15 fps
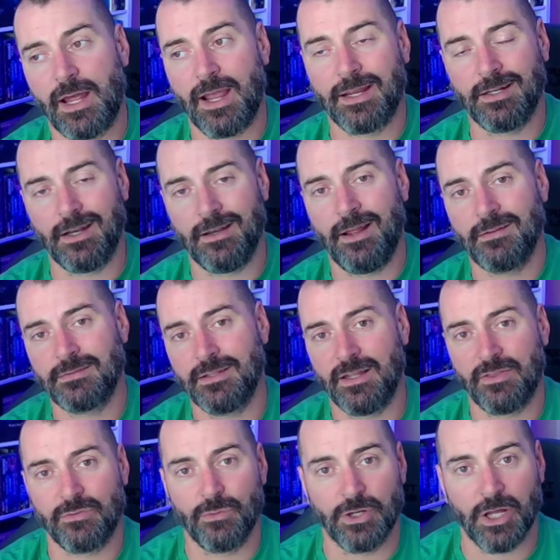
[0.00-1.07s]
I can announce that
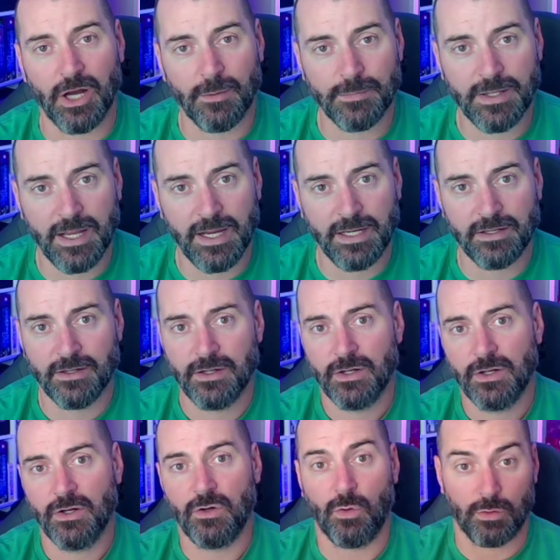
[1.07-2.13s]
through an update
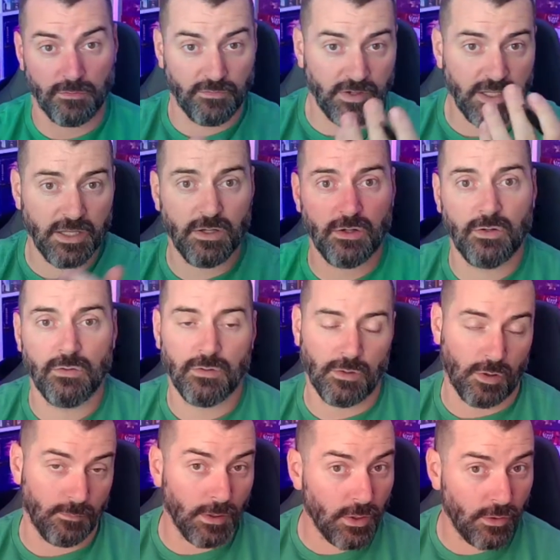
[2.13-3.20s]
or a video
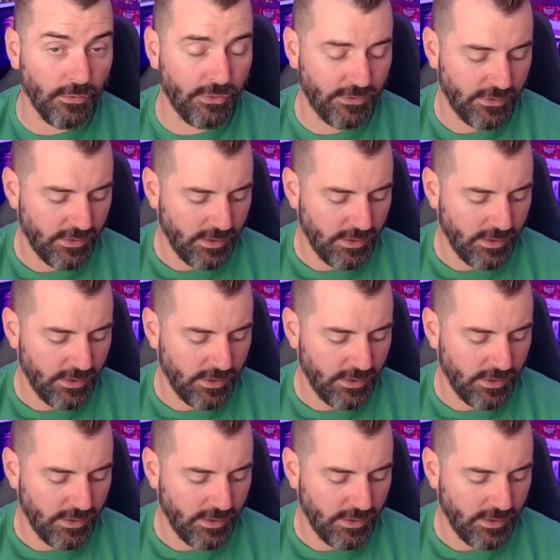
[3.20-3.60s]
or both,